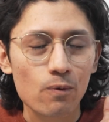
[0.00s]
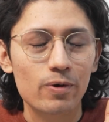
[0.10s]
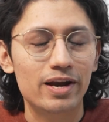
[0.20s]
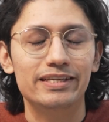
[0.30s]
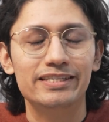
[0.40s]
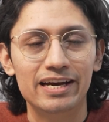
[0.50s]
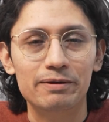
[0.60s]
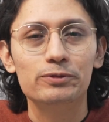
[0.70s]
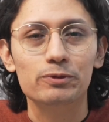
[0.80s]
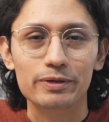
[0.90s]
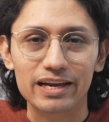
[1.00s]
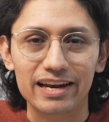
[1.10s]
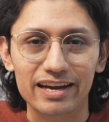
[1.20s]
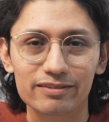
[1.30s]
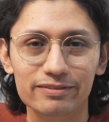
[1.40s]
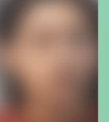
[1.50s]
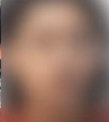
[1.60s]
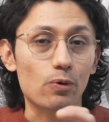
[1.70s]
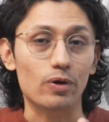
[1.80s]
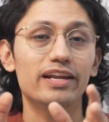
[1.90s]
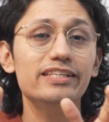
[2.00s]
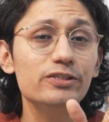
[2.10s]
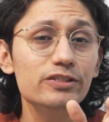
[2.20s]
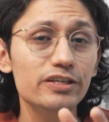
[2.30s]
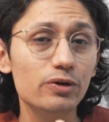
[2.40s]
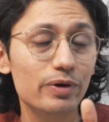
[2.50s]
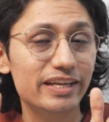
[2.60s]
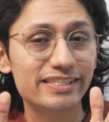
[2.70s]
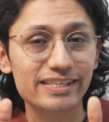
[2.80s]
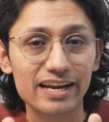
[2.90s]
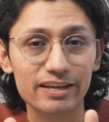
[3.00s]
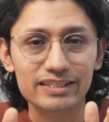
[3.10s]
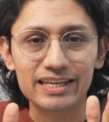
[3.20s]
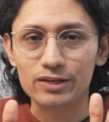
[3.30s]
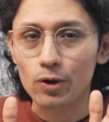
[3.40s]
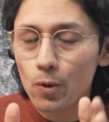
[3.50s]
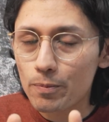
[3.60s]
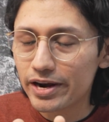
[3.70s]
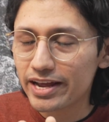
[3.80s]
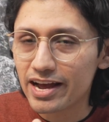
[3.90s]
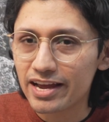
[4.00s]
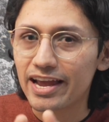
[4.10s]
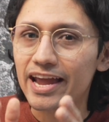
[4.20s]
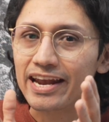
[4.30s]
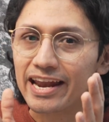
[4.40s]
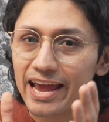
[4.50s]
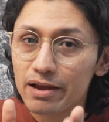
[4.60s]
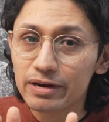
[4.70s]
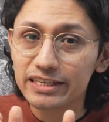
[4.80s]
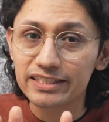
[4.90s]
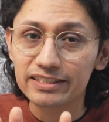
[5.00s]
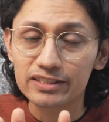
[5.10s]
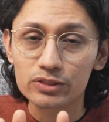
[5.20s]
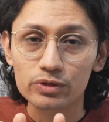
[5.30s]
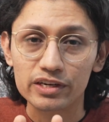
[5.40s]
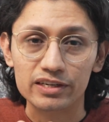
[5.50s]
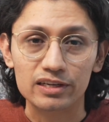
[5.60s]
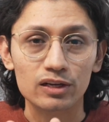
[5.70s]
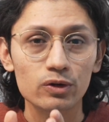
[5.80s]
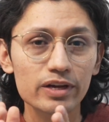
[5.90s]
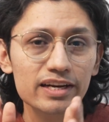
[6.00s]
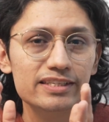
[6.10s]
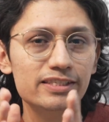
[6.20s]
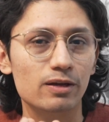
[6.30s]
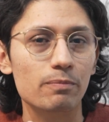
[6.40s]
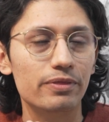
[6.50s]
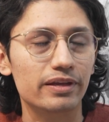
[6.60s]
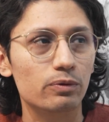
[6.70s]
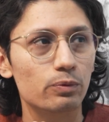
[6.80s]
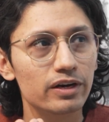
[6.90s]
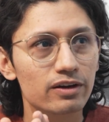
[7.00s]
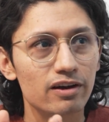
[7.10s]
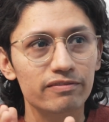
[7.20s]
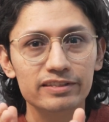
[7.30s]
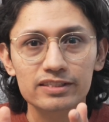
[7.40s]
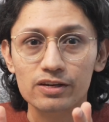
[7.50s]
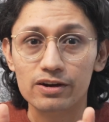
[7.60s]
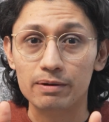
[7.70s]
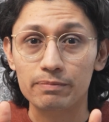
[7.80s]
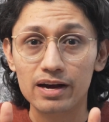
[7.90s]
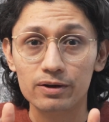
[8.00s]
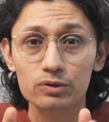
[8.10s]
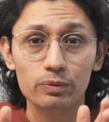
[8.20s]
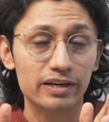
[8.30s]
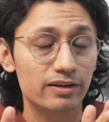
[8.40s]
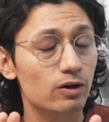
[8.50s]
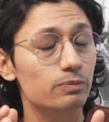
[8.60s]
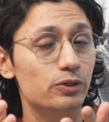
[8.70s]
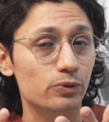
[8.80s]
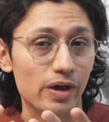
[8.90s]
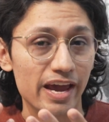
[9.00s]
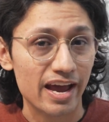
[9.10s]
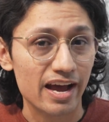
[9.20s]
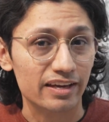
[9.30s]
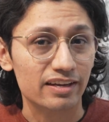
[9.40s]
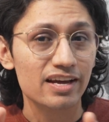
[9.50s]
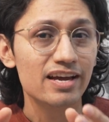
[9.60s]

What a time to be alive. So let's continue with a study that OpenAI and MIT did together, looking at something we don't often talk about when it comes to AI,